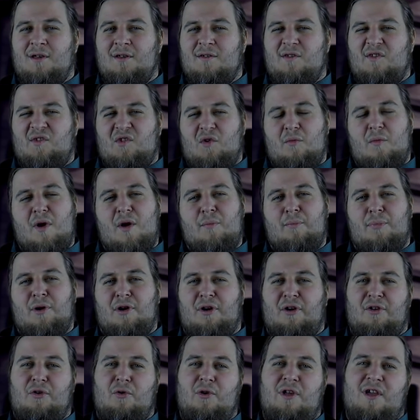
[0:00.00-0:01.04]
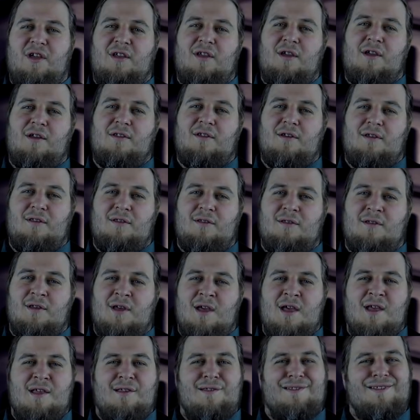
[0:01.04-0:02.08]
So my paranoia kicked in,
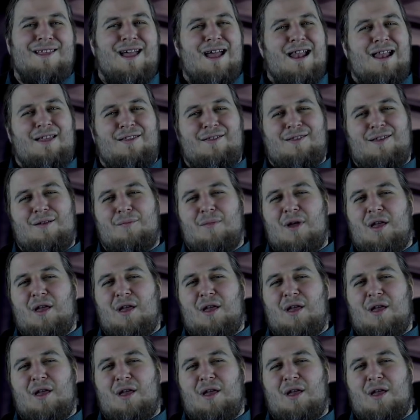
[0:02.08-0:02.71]
silencing